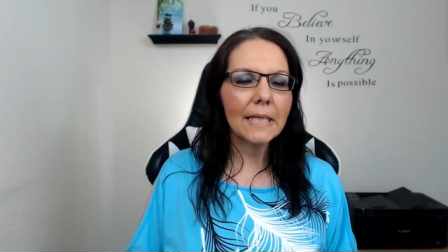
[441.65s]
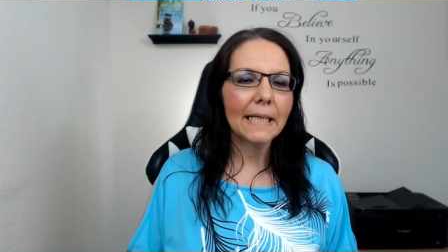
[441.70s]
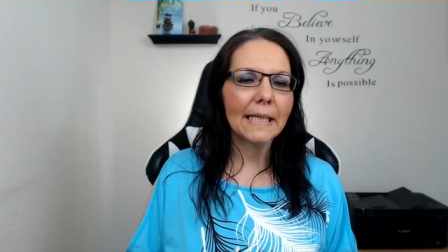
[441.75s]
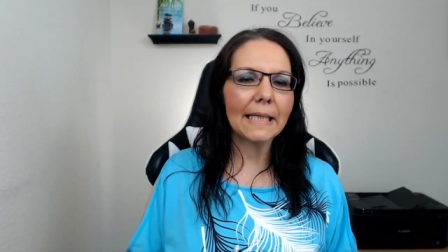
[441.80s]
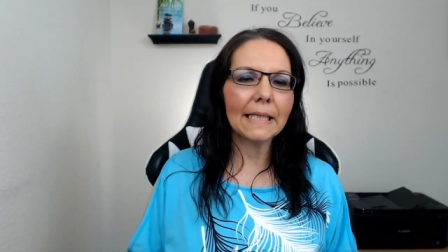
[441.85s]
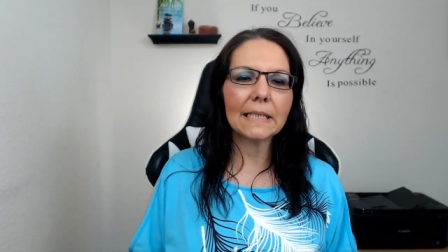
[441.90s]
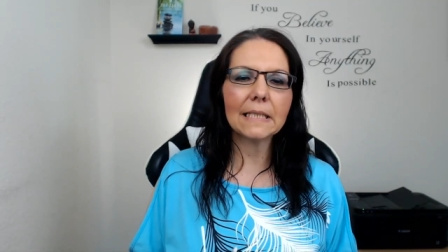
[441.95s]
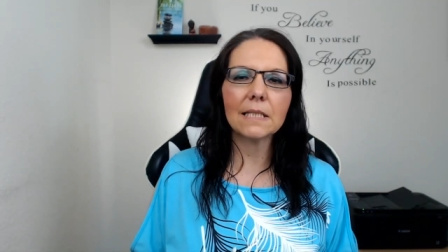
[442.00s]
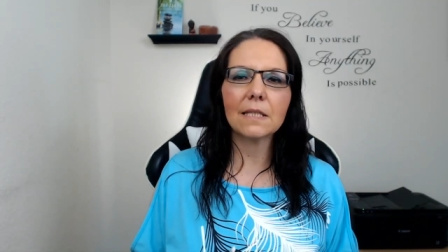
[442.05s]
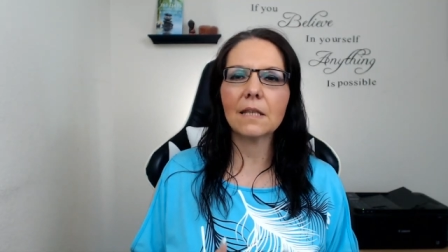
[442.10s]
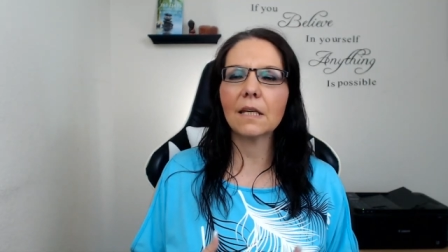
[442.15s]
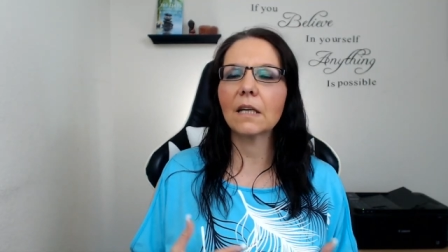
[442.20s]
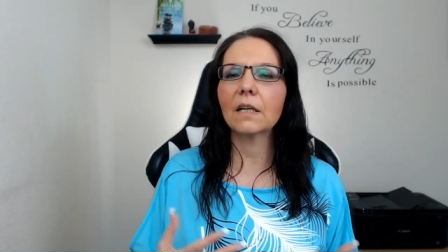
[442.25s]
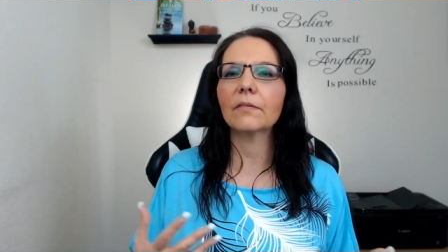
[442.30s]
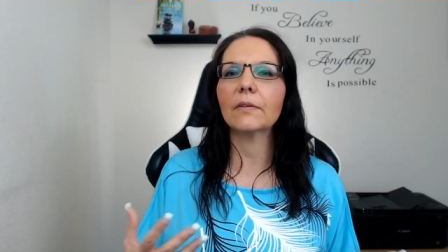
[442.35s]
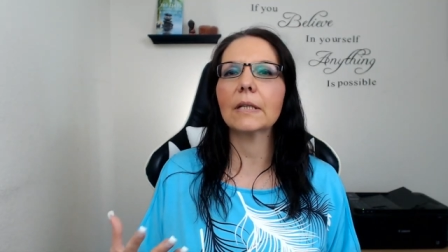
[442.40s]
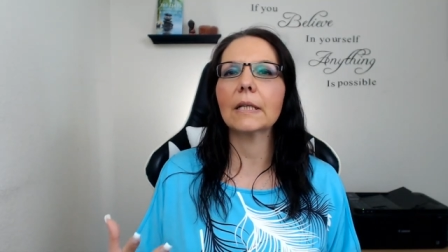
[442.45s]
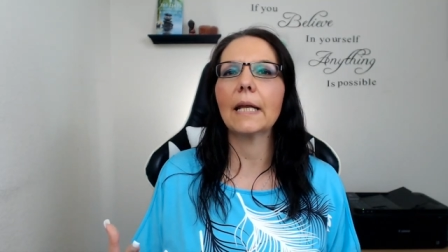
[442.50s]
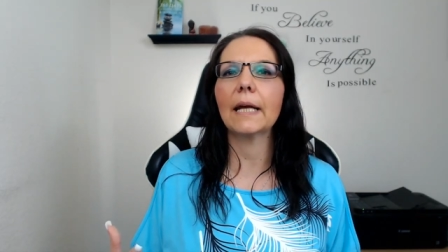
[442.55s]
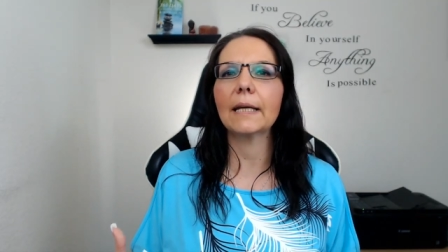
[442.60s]
it's think of
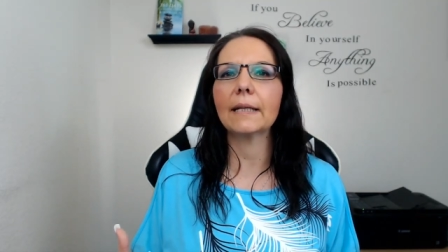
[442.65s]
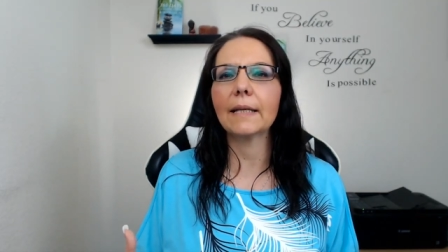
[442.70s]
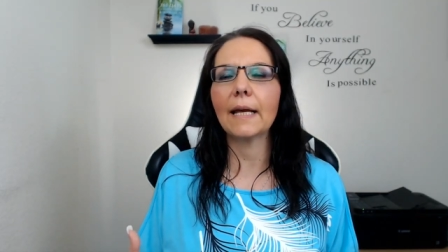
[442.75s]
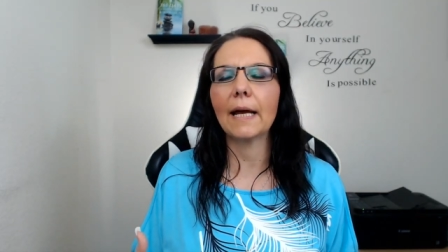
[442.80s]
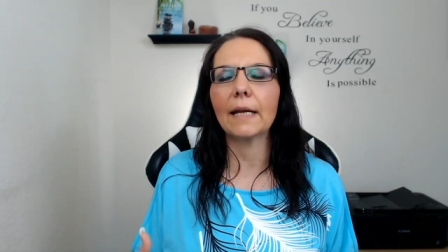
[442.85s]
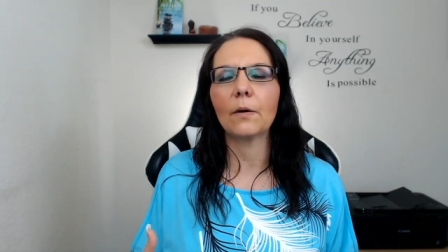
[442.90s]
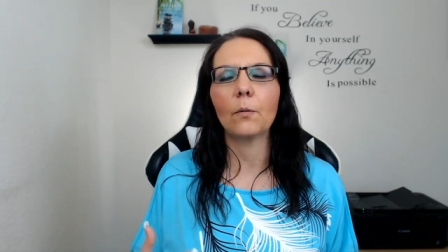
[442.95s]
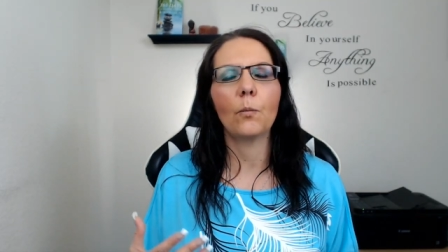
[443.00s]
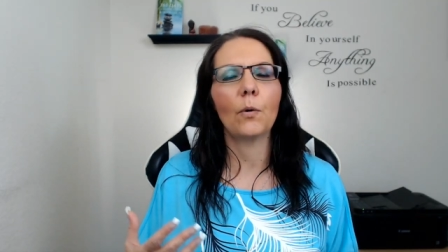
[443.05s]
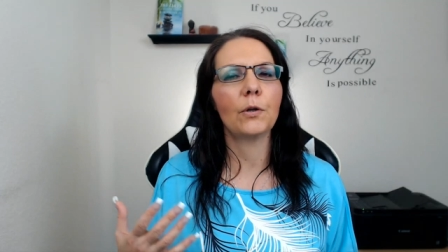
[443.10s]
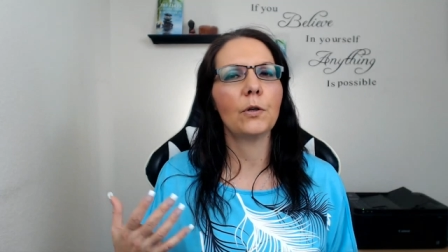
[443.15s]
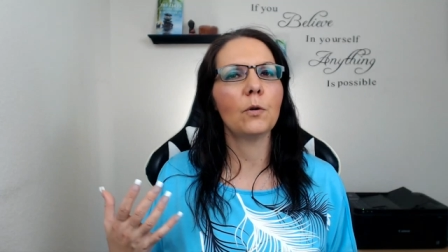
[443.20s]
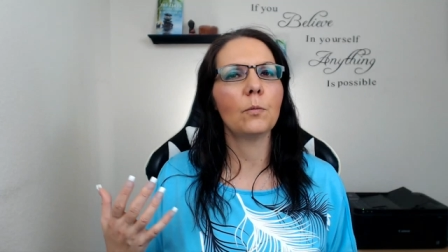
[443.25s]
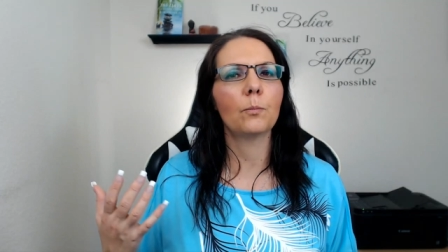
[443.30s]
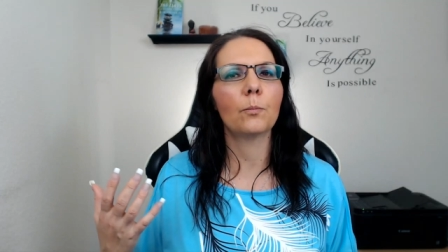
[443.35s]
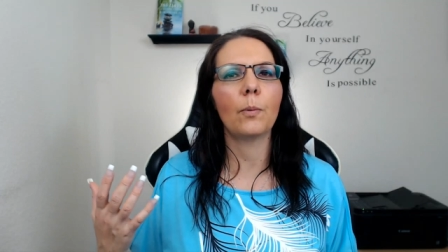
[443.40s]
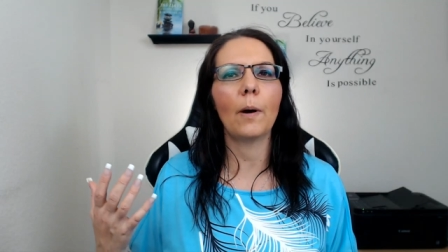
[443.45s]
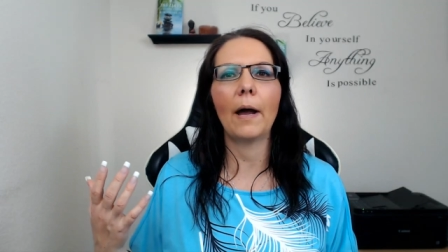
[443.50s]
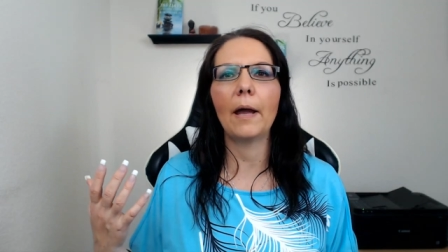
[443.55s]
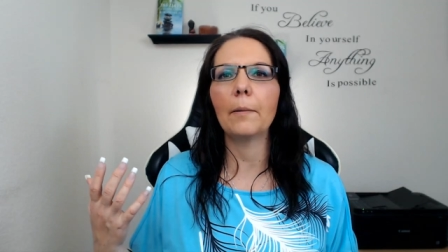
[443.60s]
it like that when you
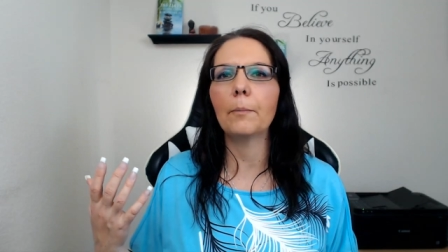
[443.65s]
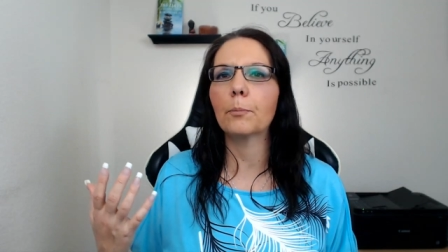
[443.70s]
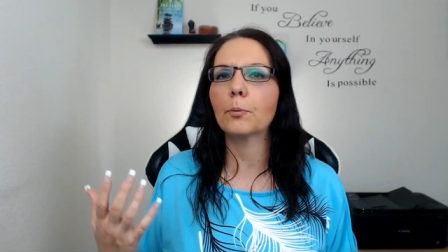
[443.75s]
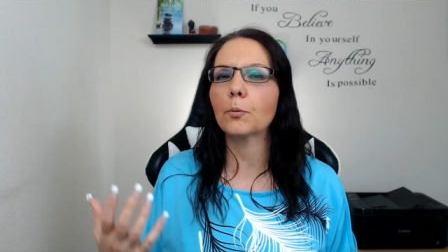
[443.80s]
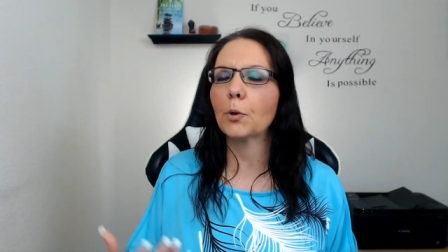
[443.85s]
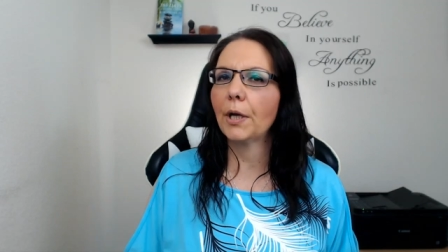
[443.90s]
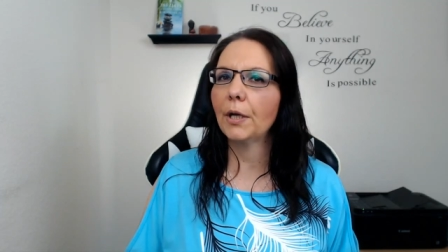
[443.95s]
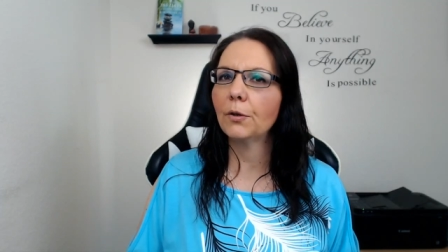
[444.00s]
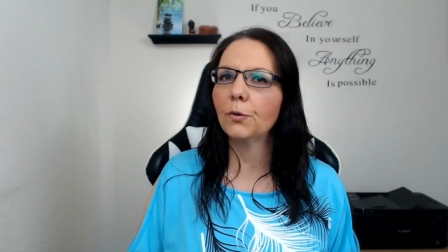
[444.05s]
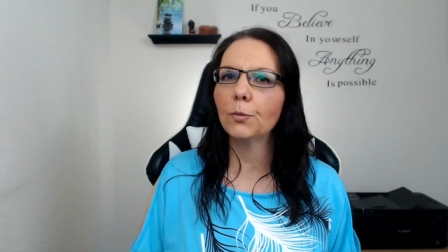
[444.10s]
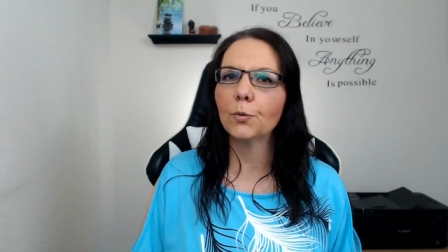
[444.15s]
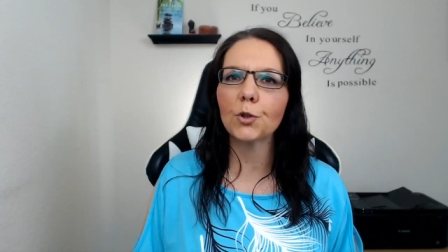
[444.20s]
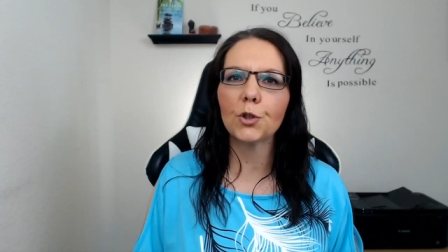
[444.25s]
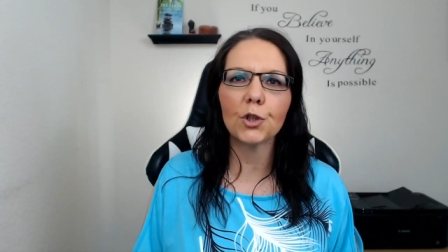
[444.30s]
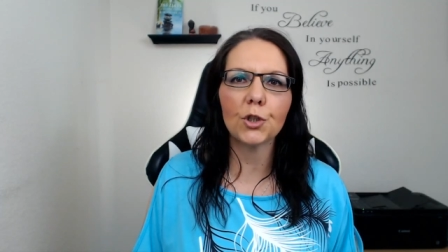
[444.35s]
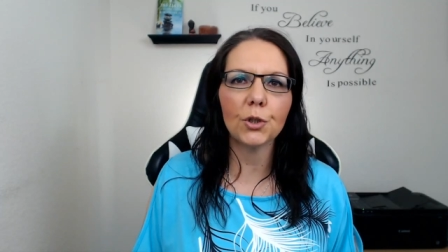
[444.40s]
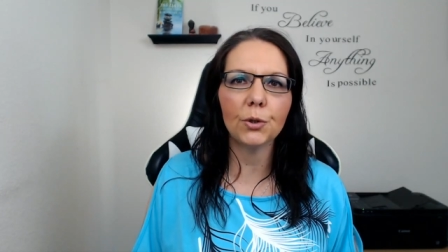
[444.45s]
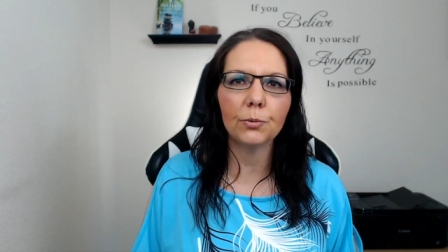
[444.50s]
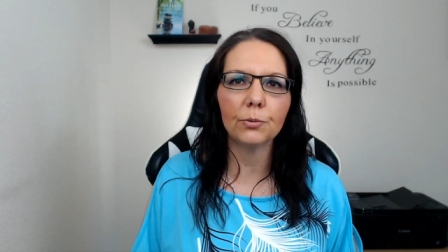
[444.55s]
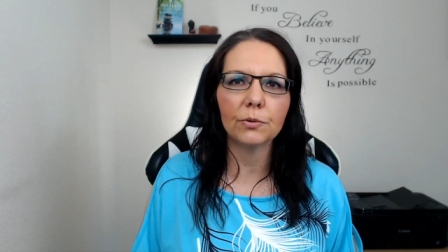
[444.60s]
buy brand new
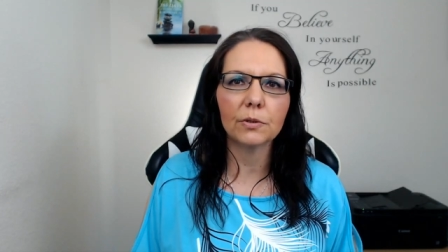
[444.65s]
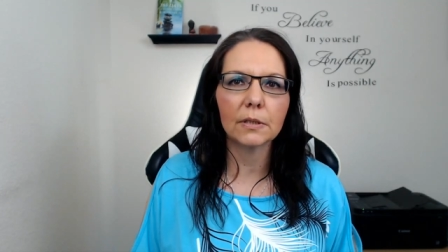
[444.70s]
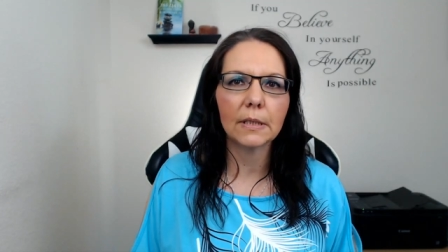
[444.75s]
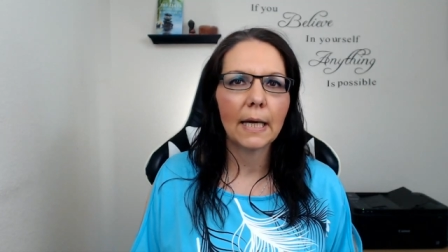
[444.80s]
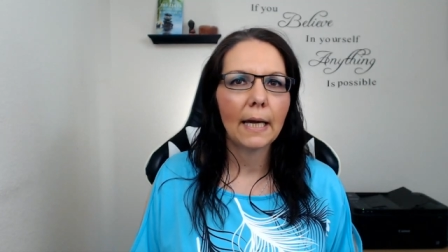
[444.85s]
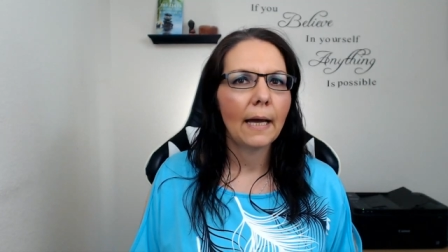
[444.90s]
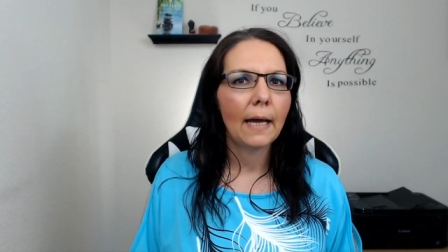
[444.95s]
shoes